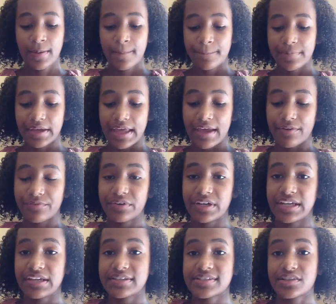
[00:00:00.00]
But
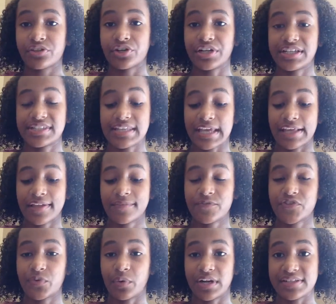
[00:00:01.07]
every 30
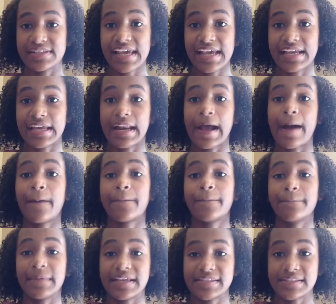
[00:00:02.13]
seconds, you want to take it out,
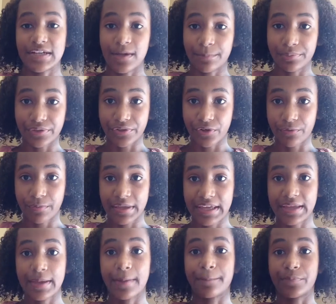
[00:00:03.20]
mix it up a little bit,
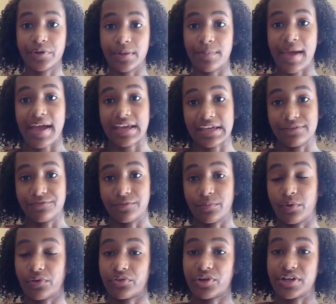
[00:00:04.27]
and put it back in for
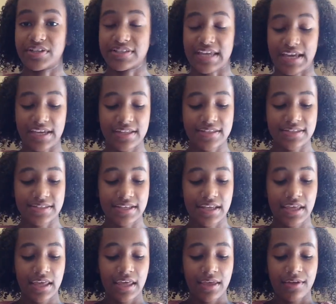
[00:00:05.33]
30
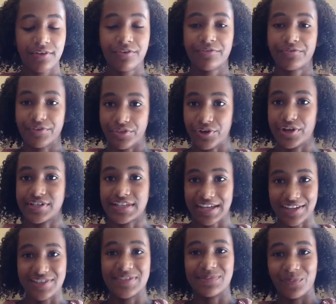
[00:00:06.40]

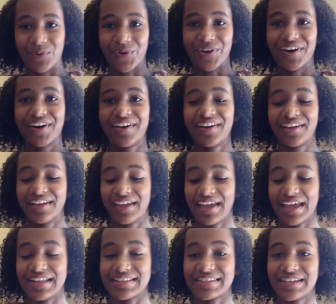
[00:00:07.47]
seconds more,
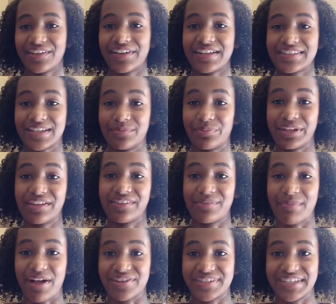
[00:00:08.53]
until it's completely
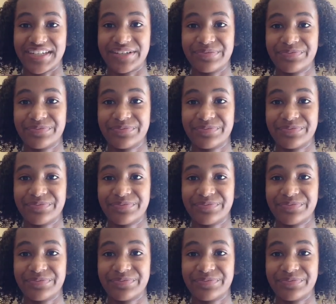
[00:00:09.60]
melted.